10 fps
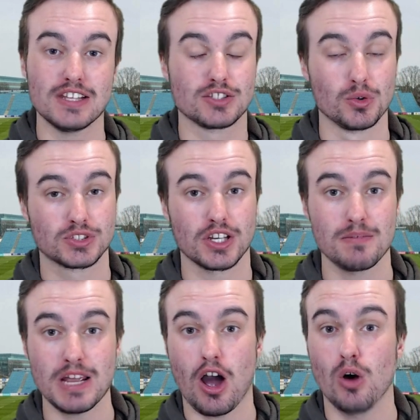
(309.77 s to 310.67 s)
There's also going to
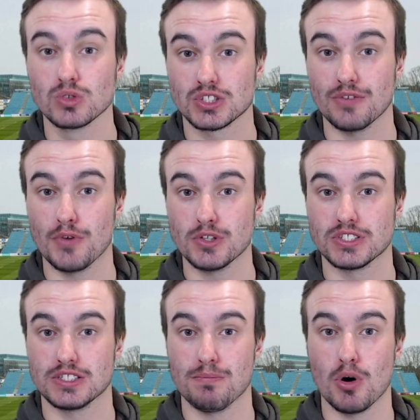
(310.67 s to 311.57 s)
be Ulster
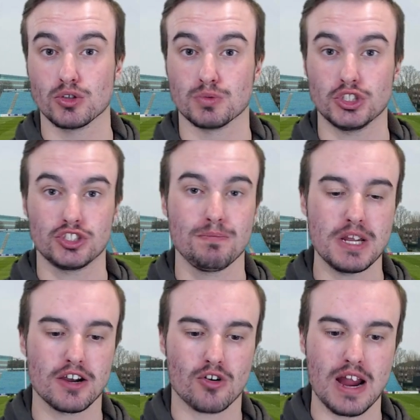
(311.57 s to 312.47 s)
versus the Bulls, which should
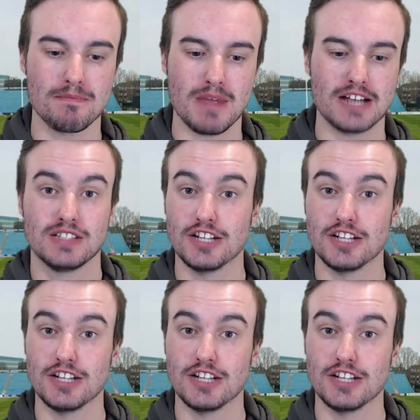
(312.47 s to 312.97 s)
be a great match.